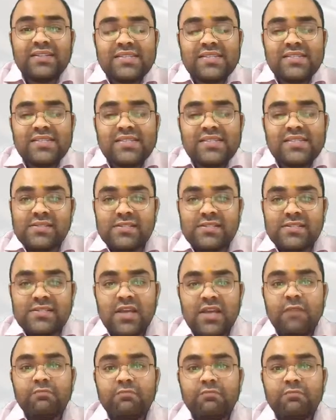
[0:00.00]

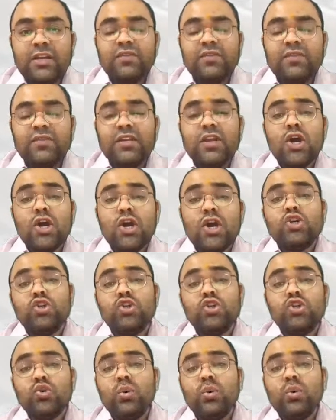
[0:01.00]
distance between
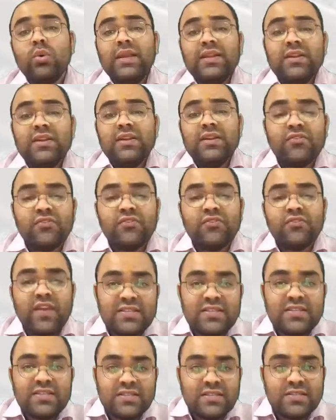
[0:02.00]
two
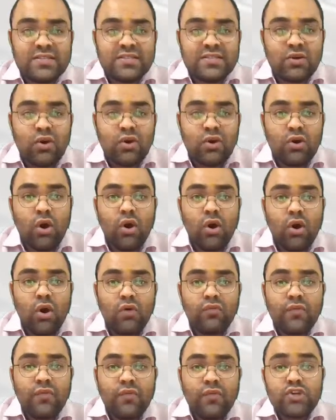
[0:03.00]
interfaces
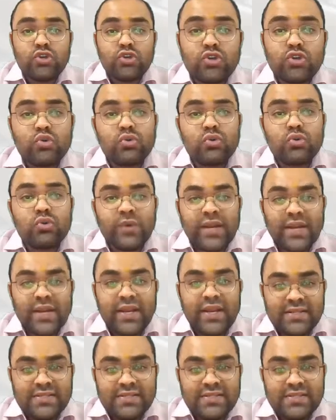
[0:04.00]
of two
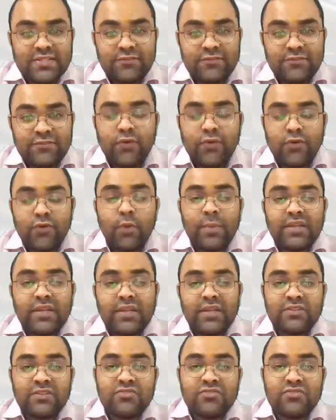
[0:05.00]
rails
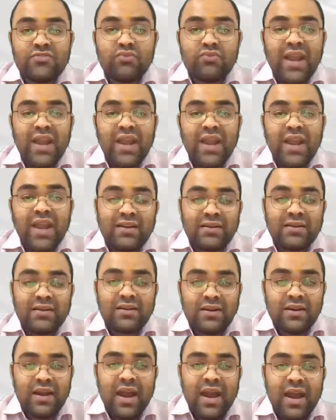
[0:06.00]
forming the track
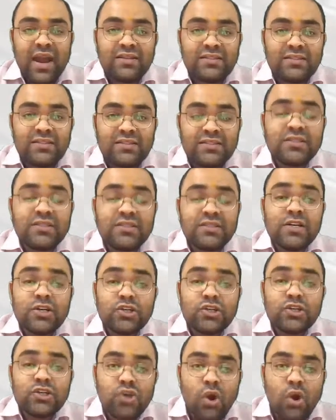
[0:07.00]
at the
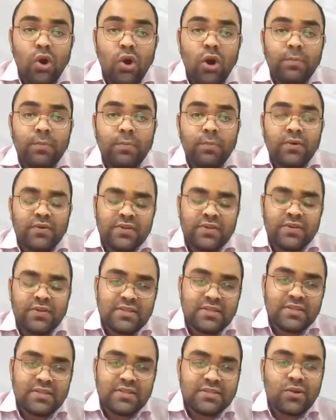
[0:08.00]
top
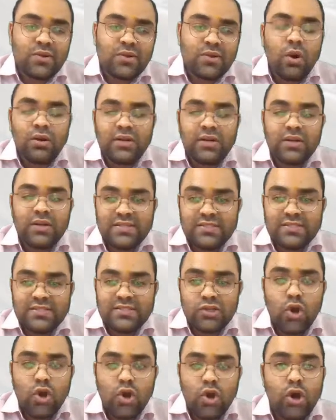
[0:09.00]
is called as
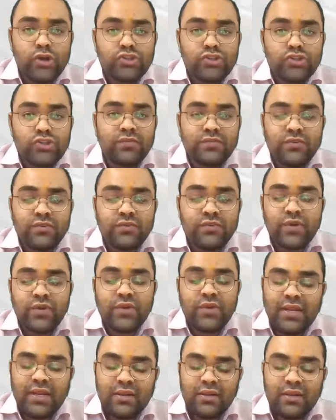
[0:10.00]
the gauge of the
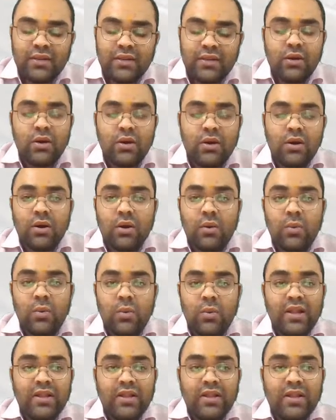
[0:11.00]
rail.
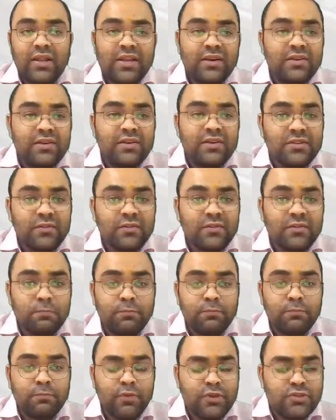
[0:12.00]
Well, here in the
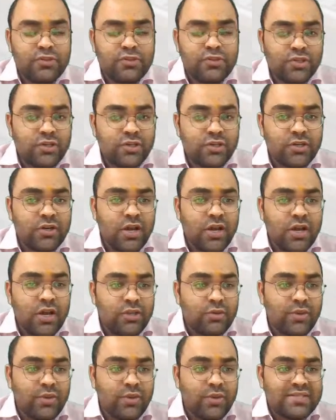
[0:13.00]
picture
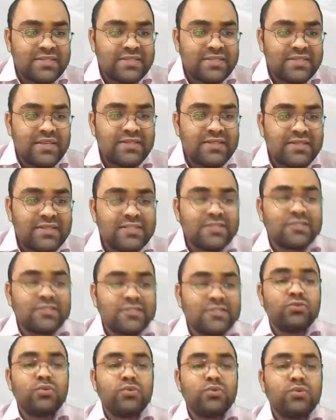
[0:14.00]
you can see
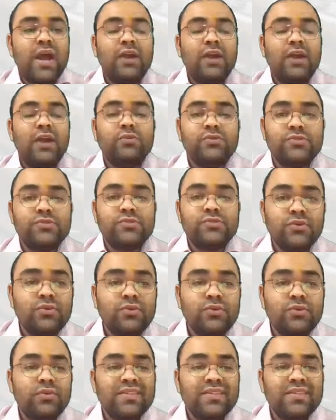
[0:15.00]
these two arrows.
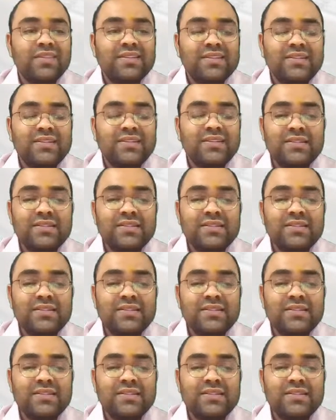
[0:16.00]
So the